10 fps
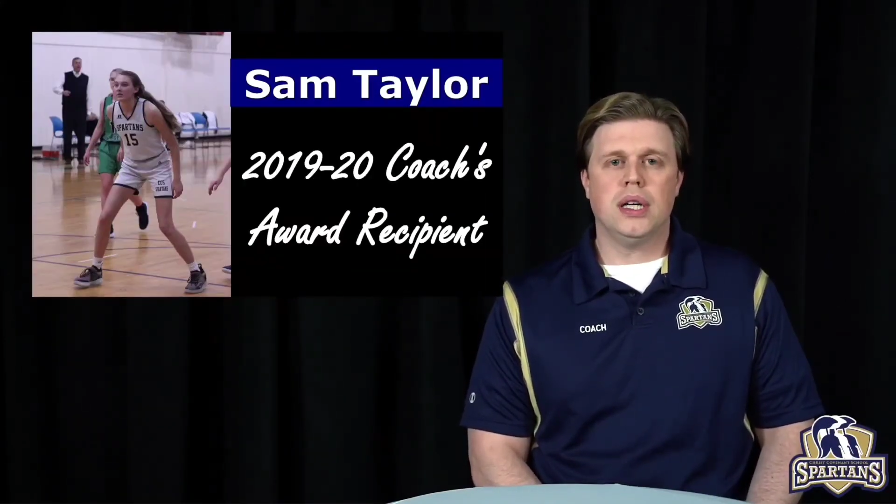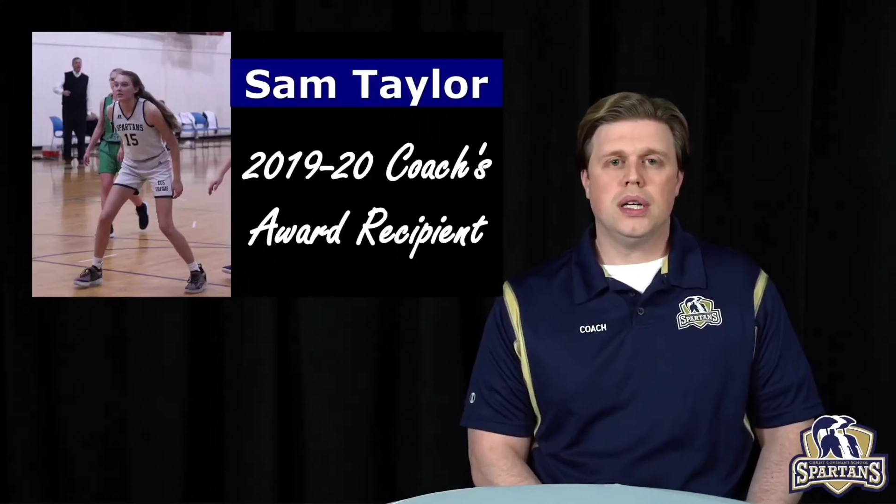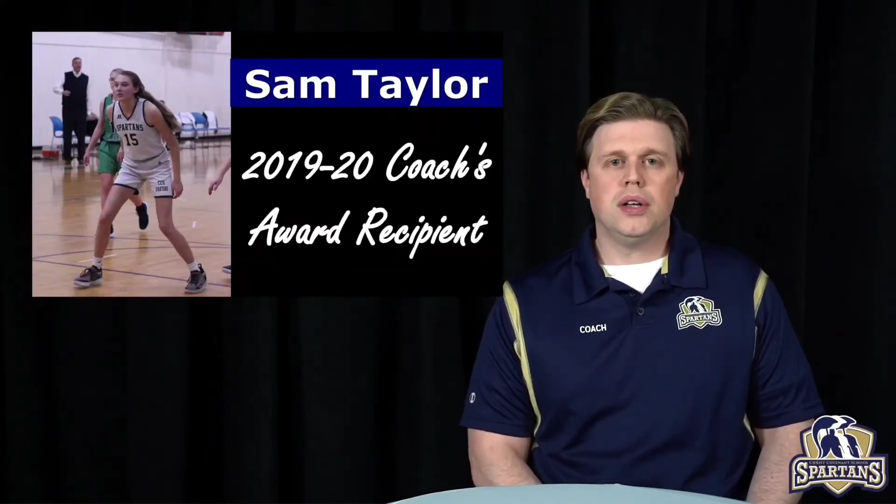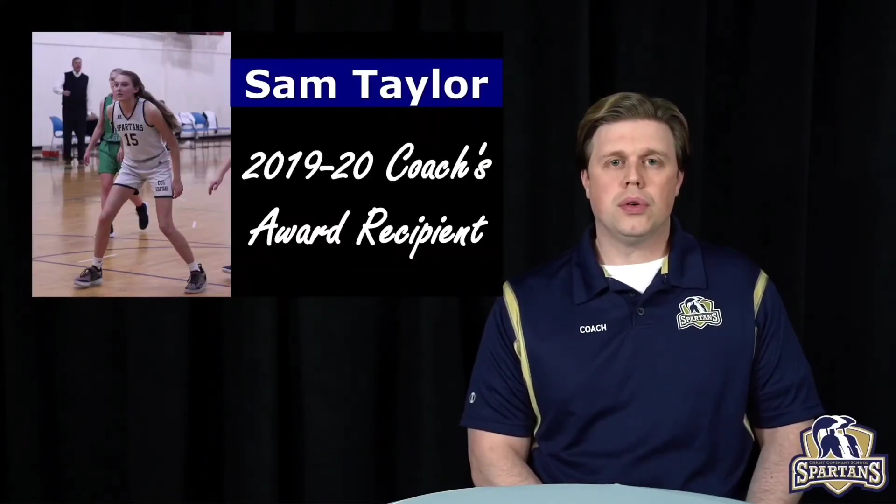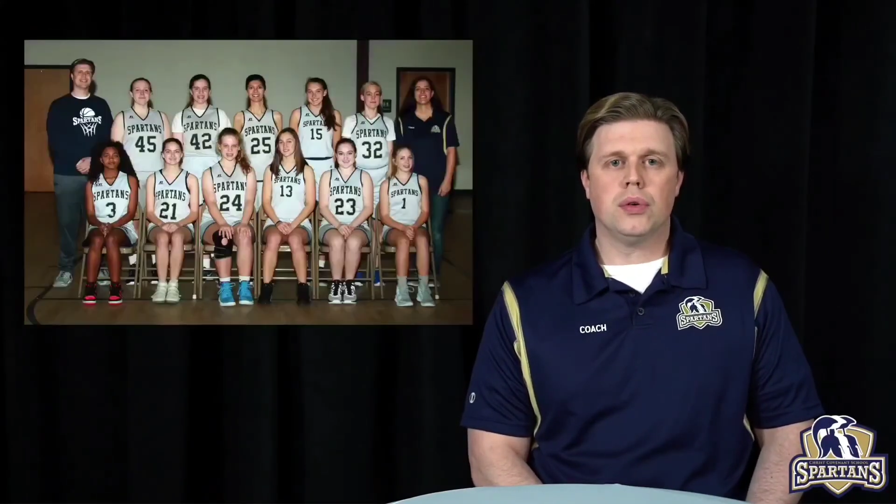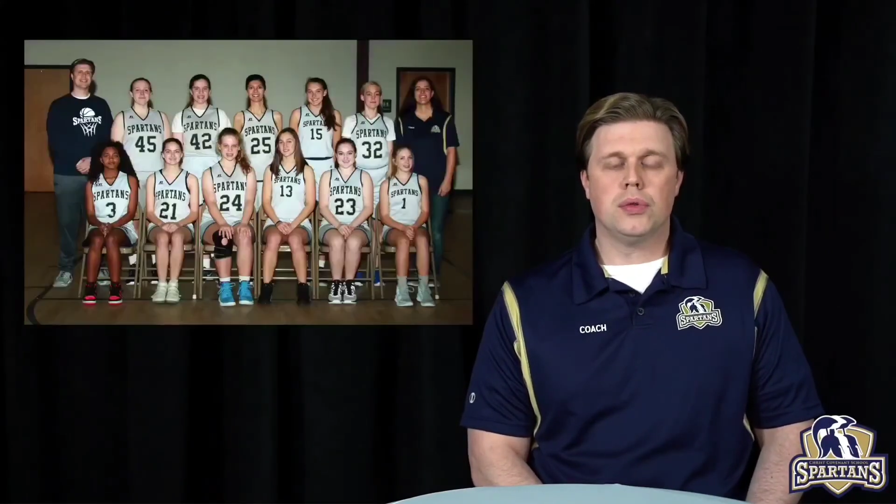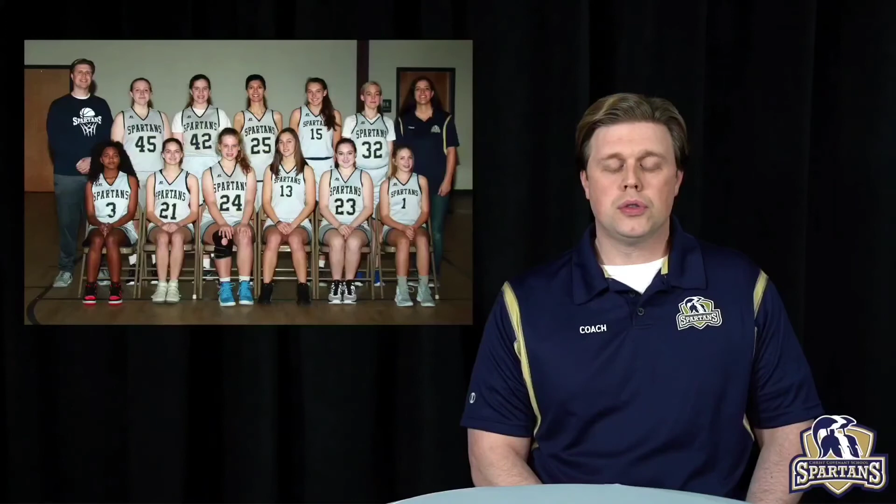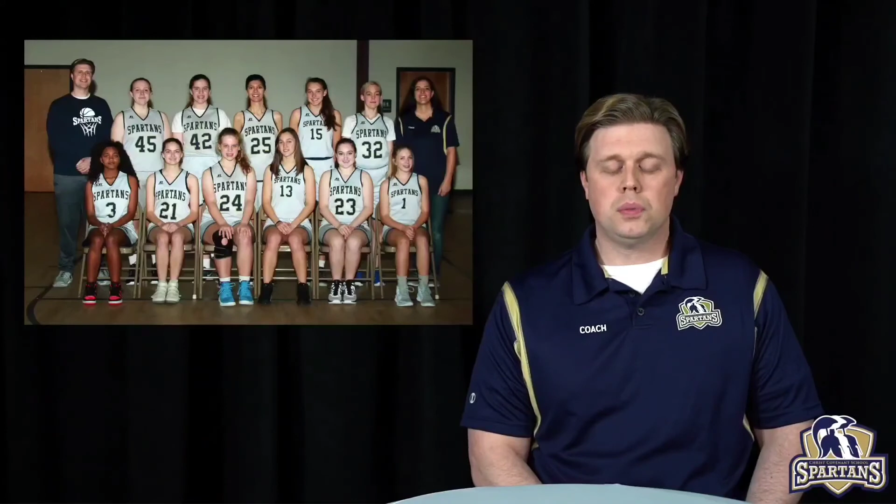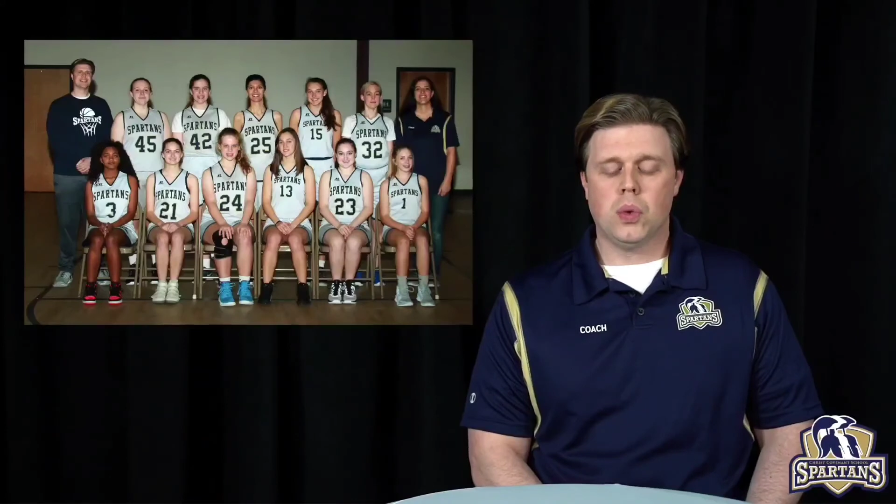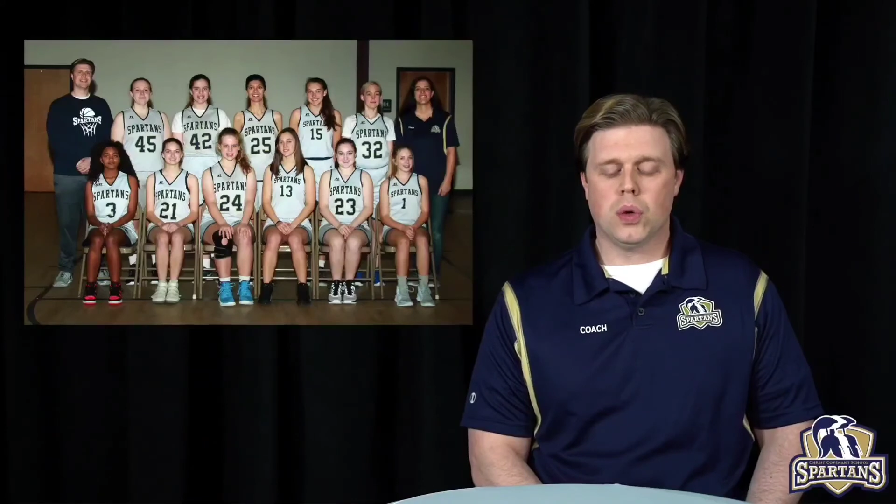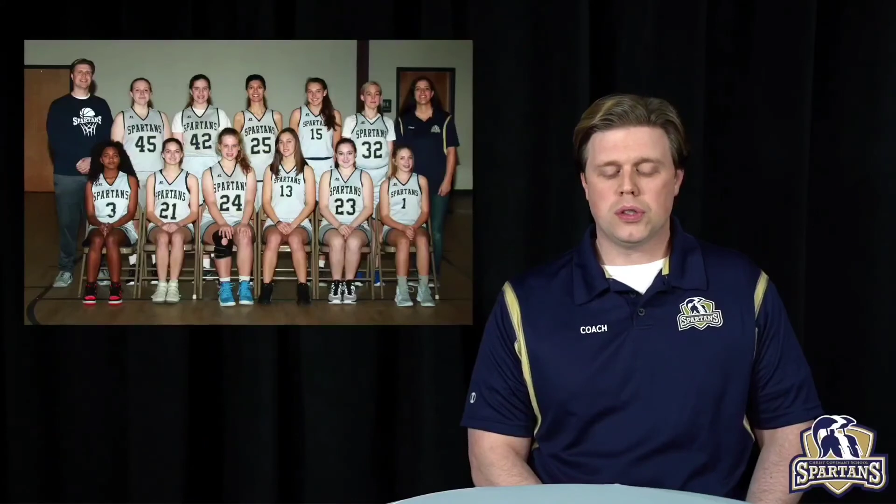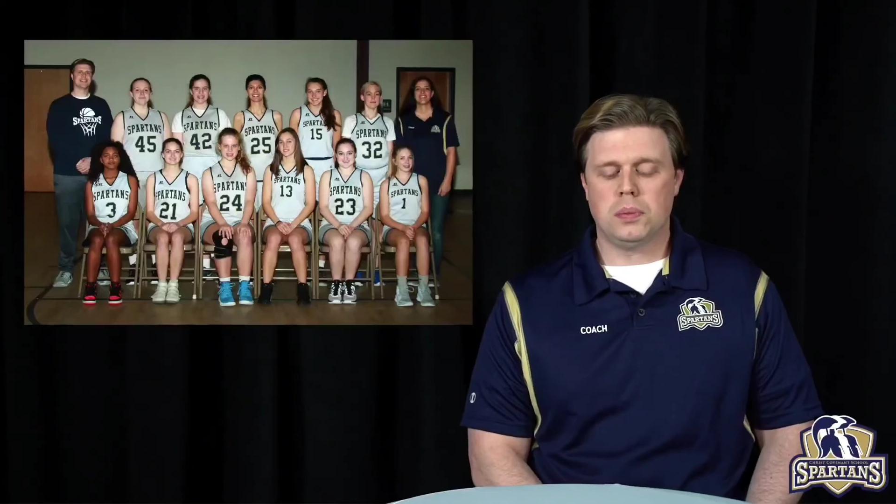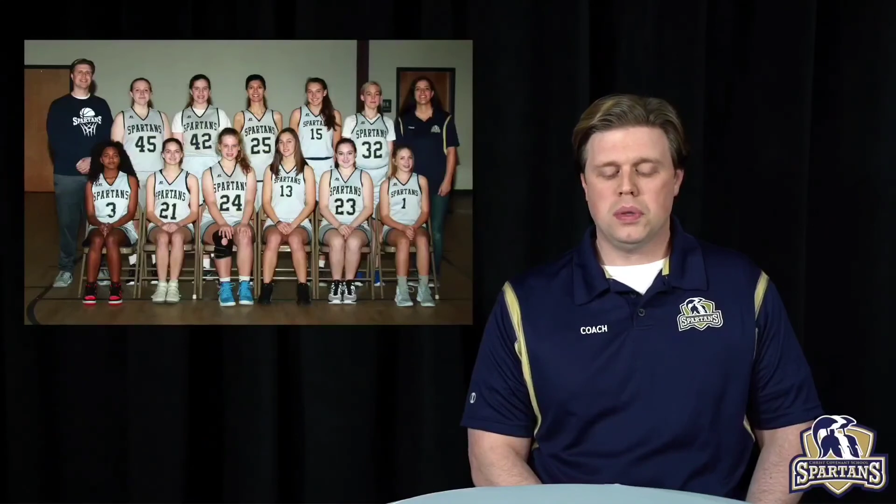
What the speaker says: and other sports,